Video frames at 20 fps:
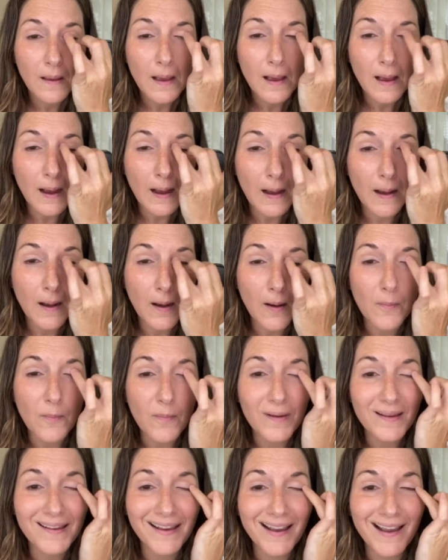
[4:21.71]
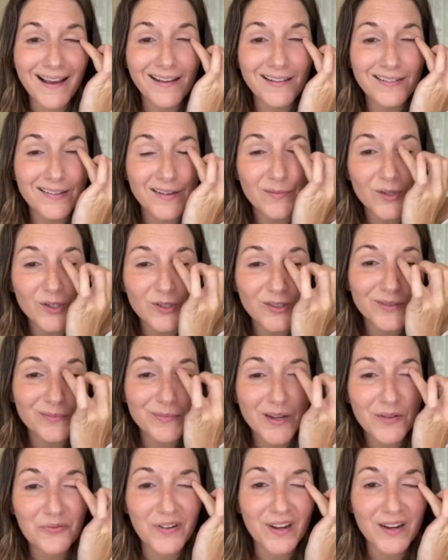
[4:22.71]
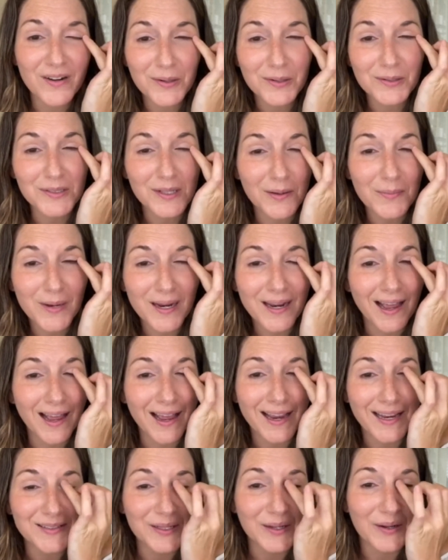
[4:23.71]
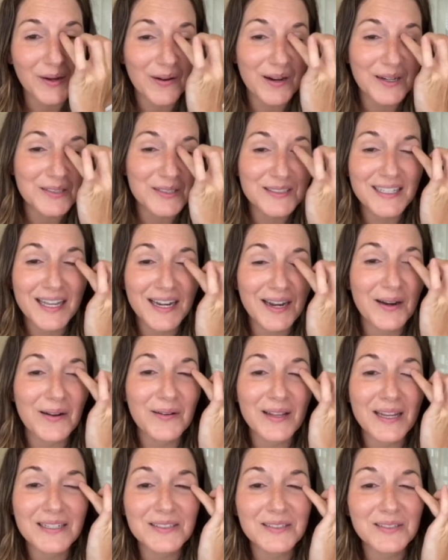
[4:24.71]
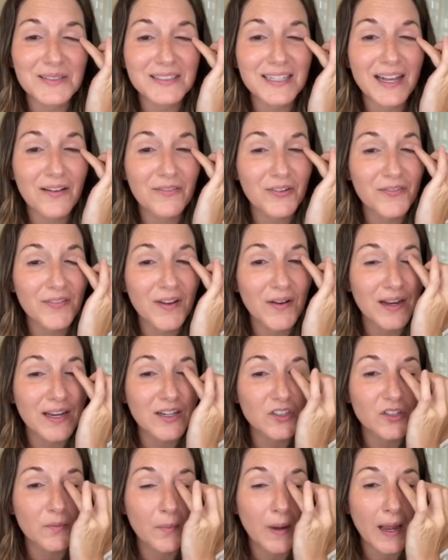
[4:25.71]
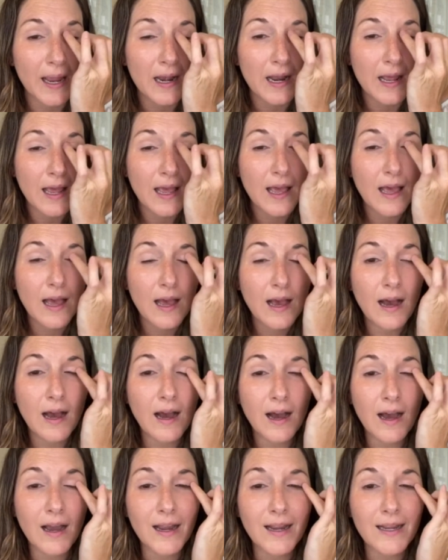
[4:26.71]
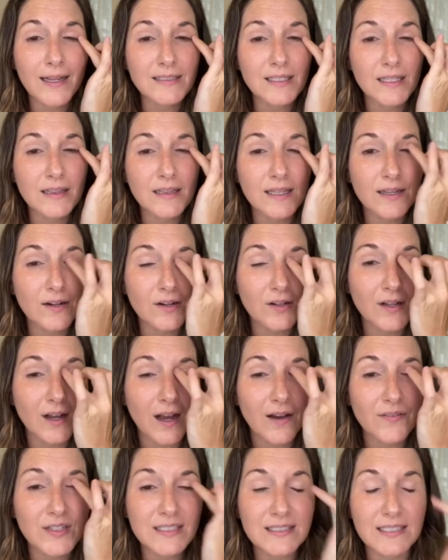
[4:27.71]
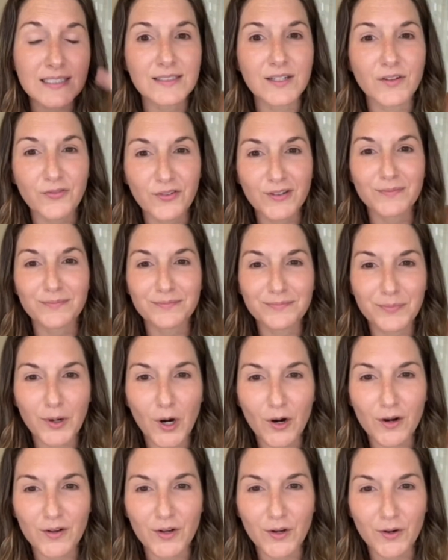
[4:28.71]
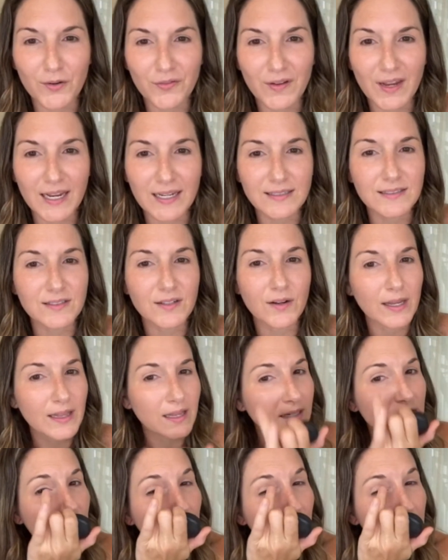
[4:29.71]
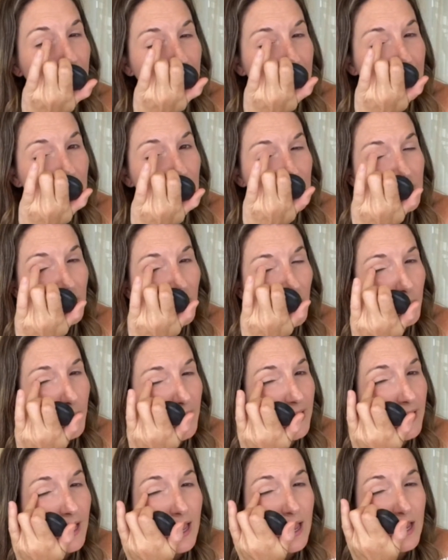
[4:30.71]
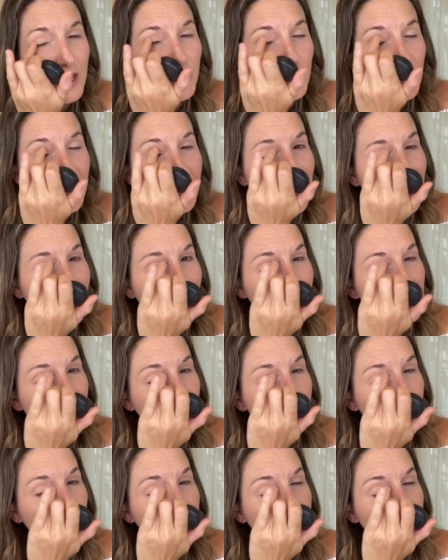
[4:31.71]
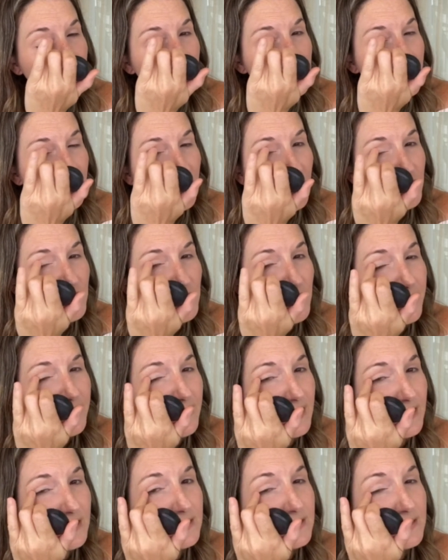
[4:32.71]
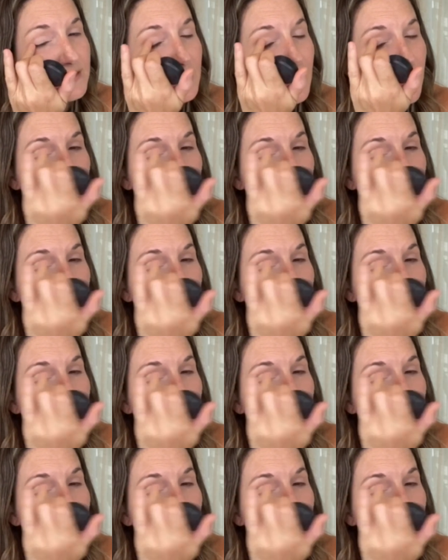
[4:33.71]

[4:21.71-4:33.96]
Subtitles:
Yes, I'm using my fingers on my eyes. I know I just said I don't like to use that for foundation, but it's a little, obviously, different part of your face, so I like to work it in just a little bit. You can absolutely use a brush on this.